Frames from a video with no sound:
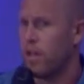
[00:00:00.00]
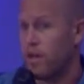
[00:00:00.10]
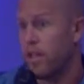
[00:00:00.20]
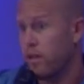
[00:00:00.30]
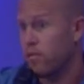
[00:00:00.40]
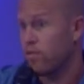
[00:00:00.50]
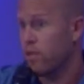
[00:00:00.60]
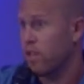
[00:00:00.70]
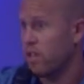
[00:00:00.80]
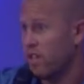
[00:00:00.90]
And that was
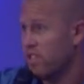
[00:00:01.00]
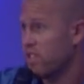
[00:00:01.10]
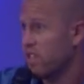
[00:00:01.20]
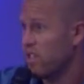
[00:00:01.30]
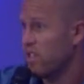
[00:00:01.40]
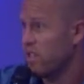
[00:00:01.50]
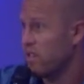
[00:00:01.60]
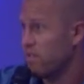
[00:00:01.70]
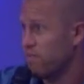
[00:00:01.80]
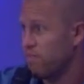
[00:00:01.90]
really, honestly,
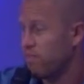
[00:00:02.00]
the